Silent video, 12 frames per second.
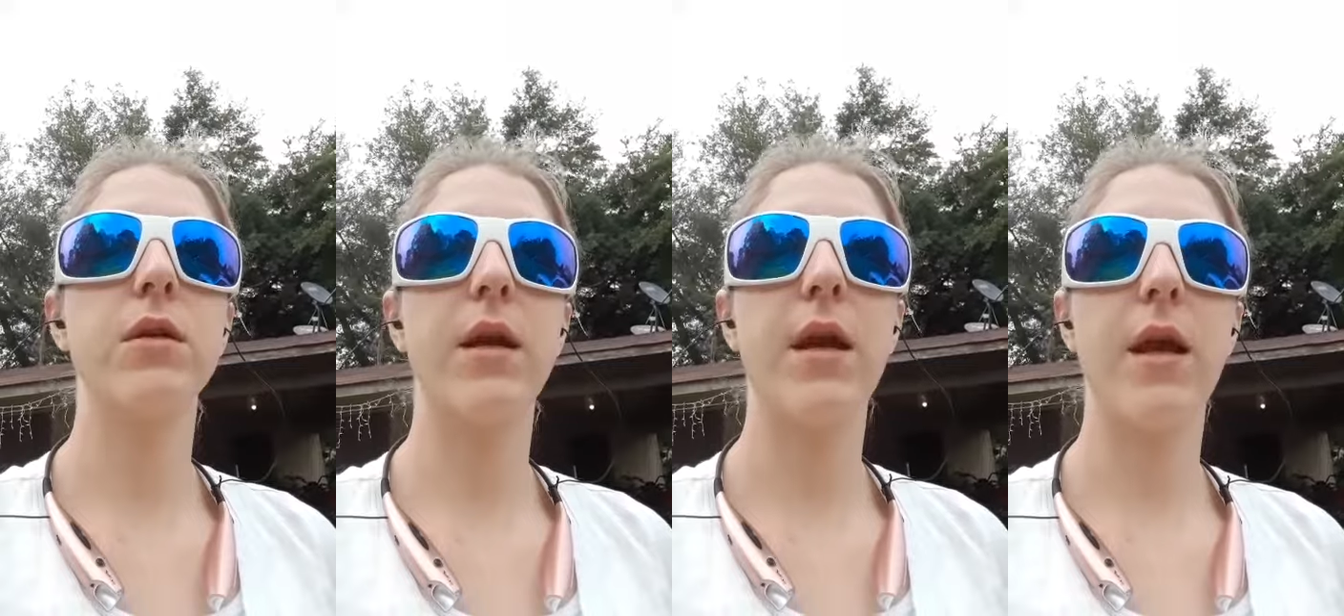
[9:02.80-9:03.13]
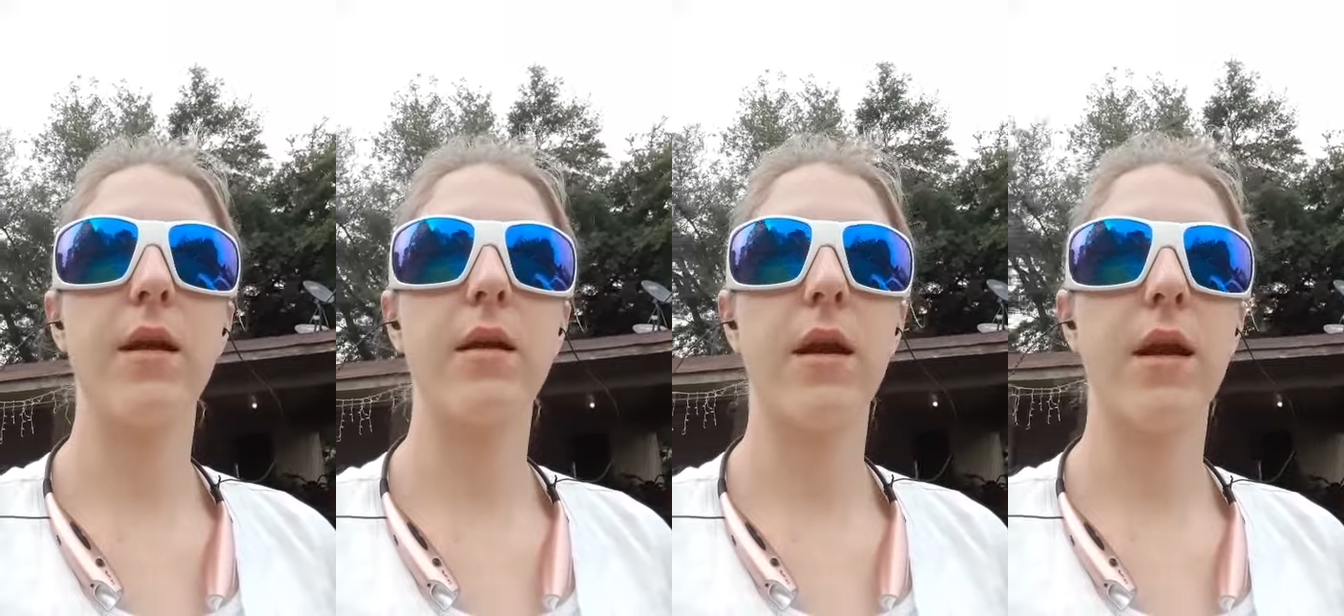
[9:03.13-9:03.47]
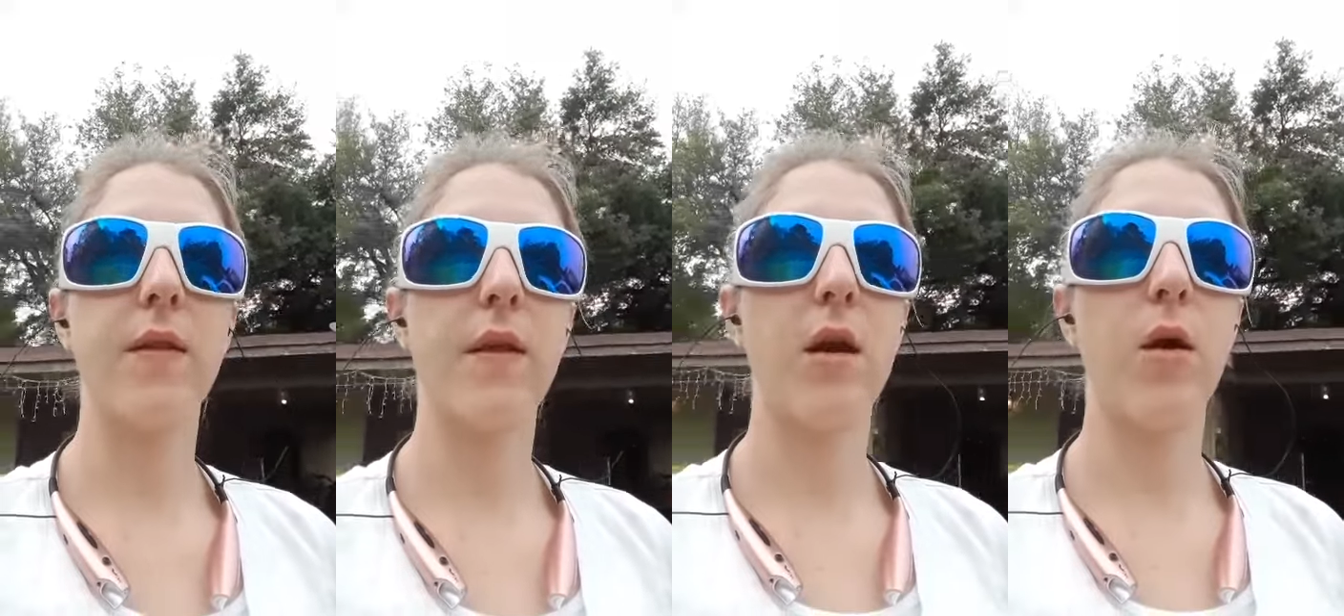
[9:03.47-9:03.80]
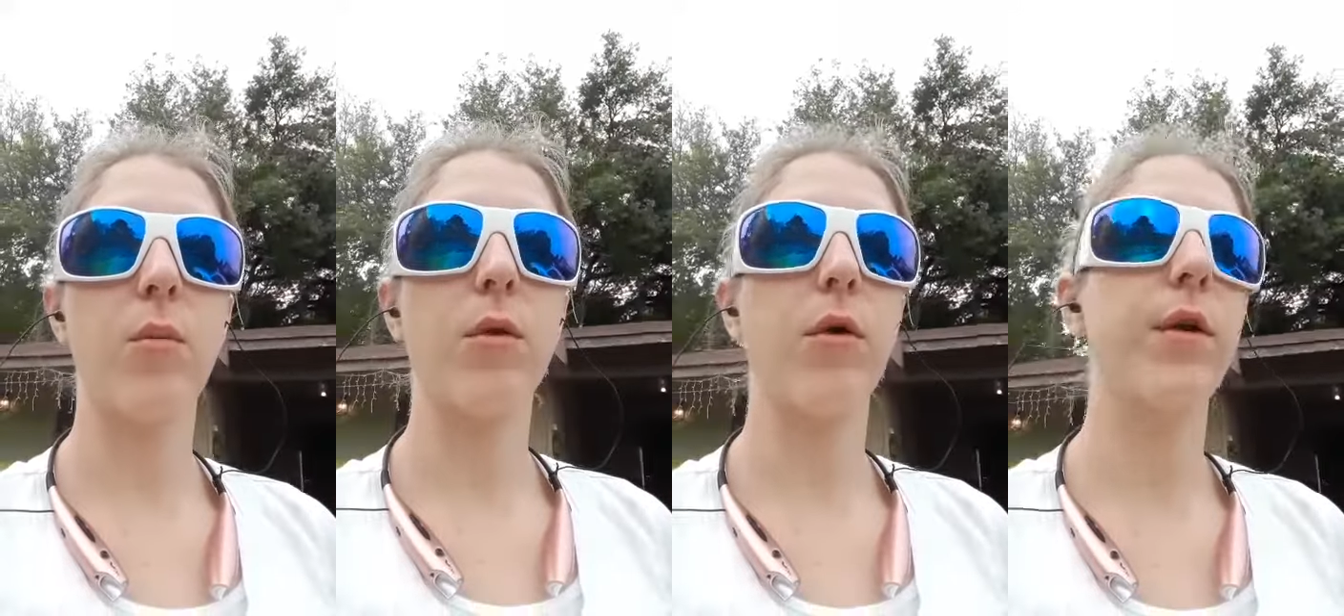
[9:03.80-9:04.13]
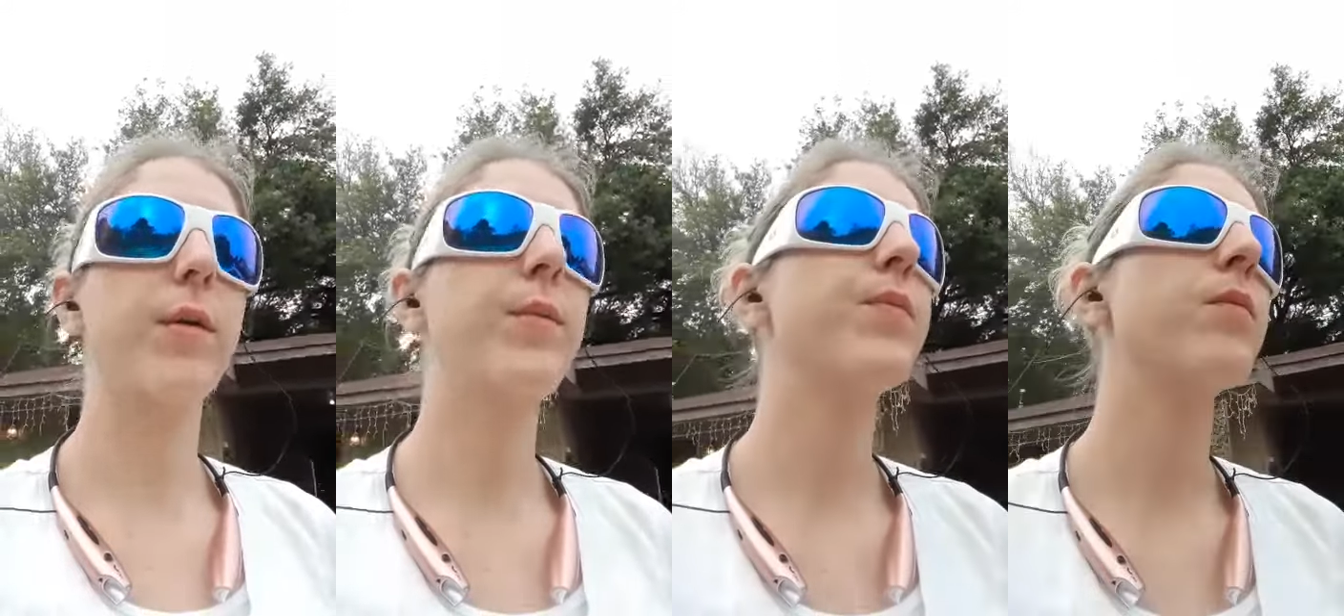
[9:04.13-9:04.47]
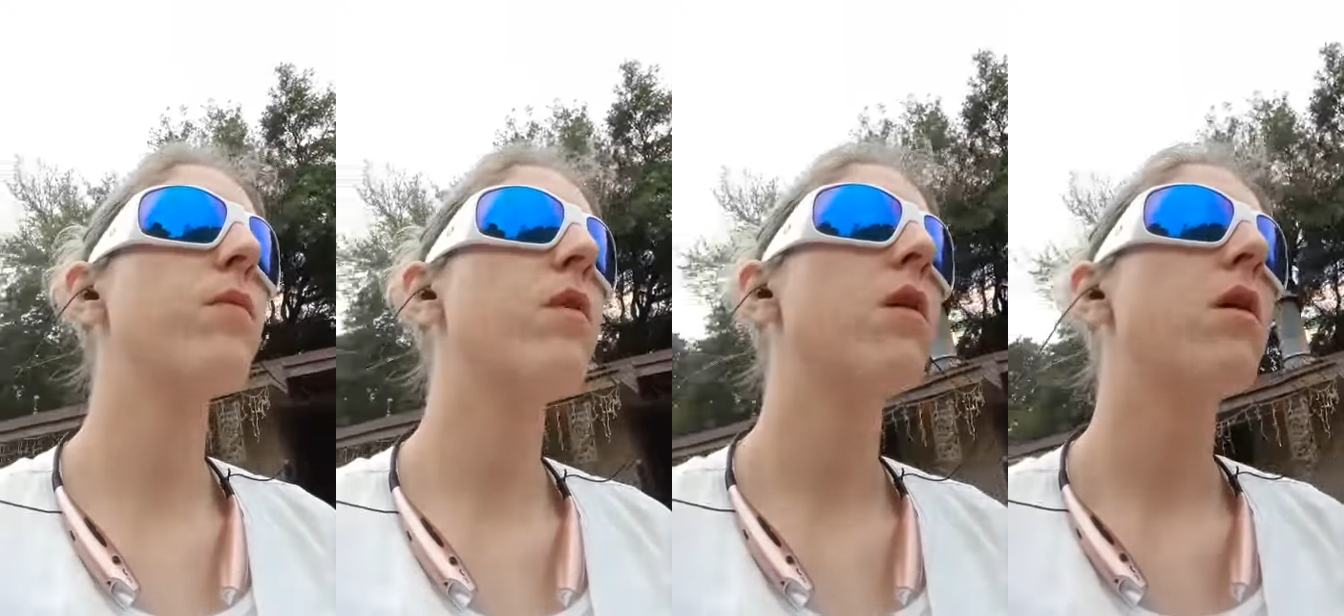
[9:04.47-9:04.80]
I can today and get that uploaded.
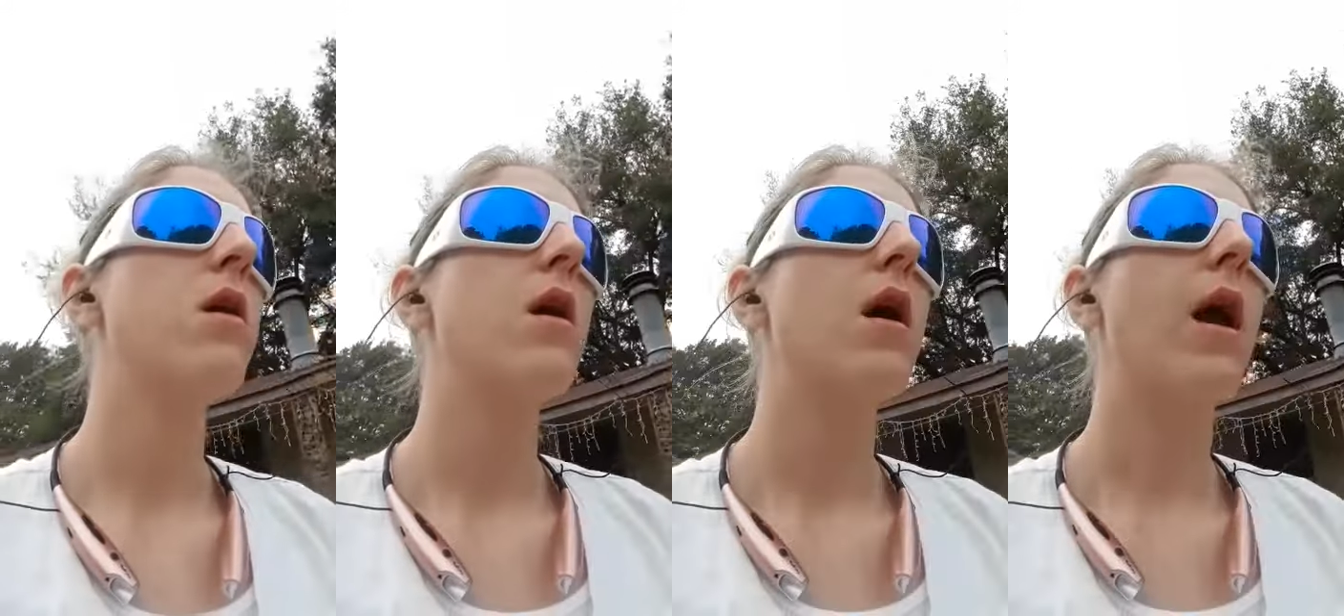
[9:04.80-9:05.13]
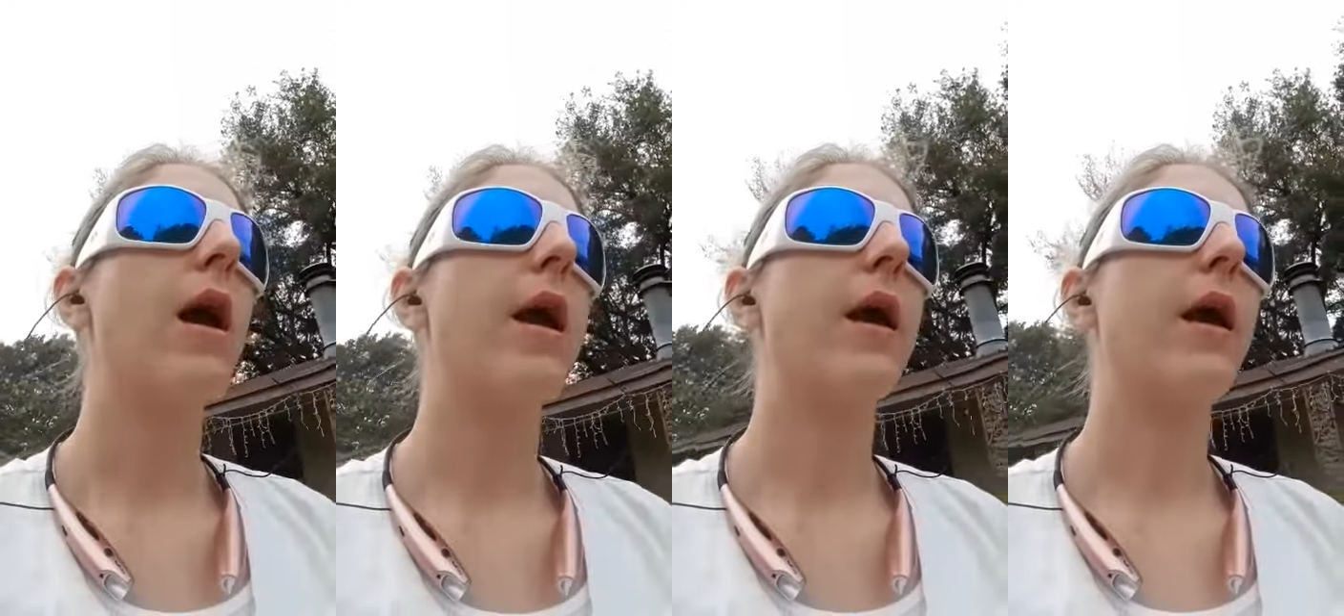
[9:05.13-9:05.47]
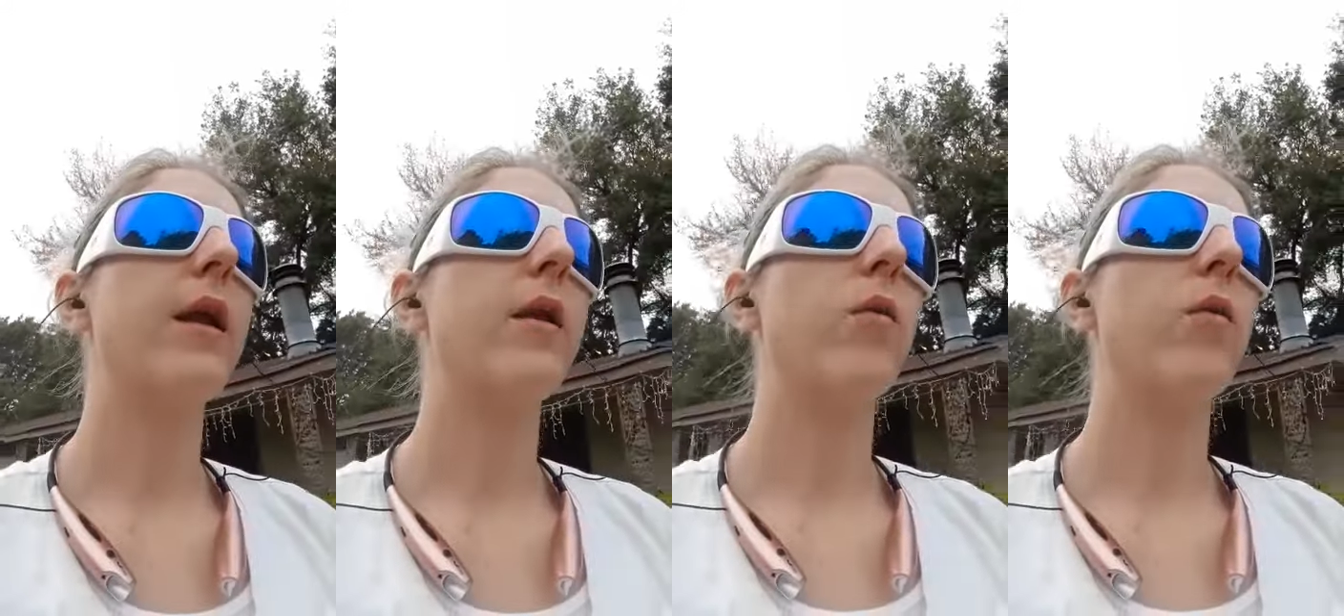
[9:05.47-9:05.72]
And